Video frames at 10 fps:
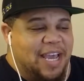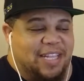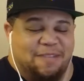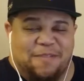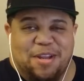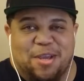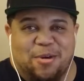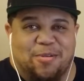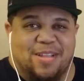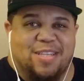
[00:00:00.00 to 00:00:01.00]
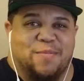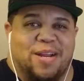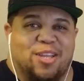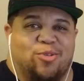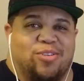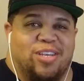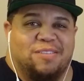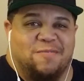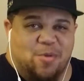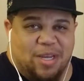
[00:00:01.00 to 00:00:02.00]
It's a video that somebody used
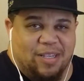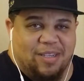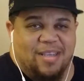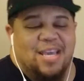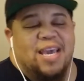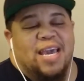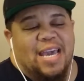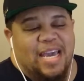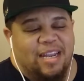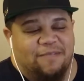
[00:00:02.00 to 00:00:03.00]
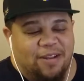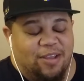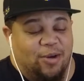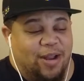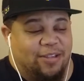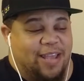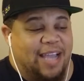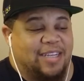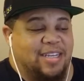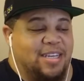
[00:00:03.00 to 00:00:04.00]
his voice in the video, and I was
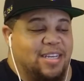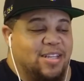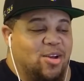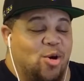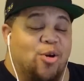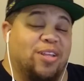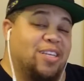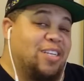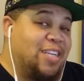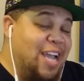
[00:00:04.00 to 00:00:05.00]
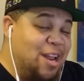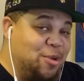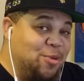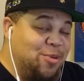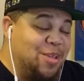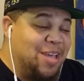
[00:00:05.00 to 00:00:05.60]
actually on his channel